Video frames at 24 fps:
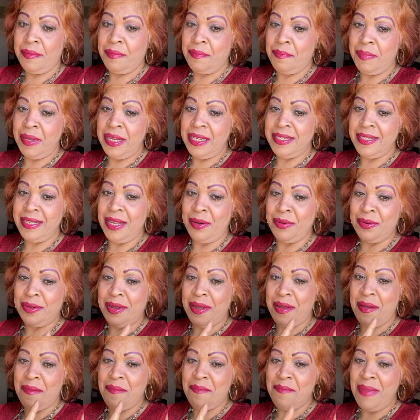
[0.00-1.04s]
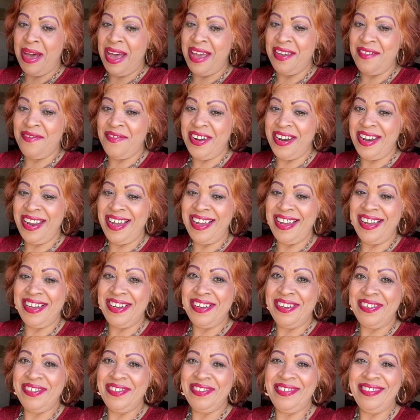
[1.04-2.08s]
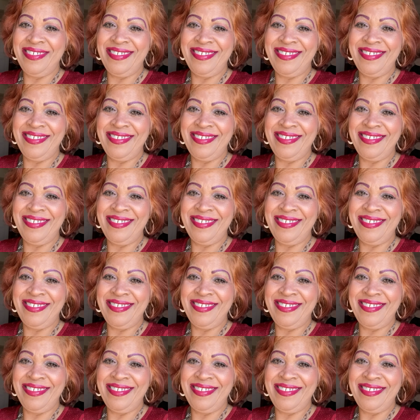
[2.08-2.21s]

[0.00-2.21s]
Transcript: Peace out. Bye for now.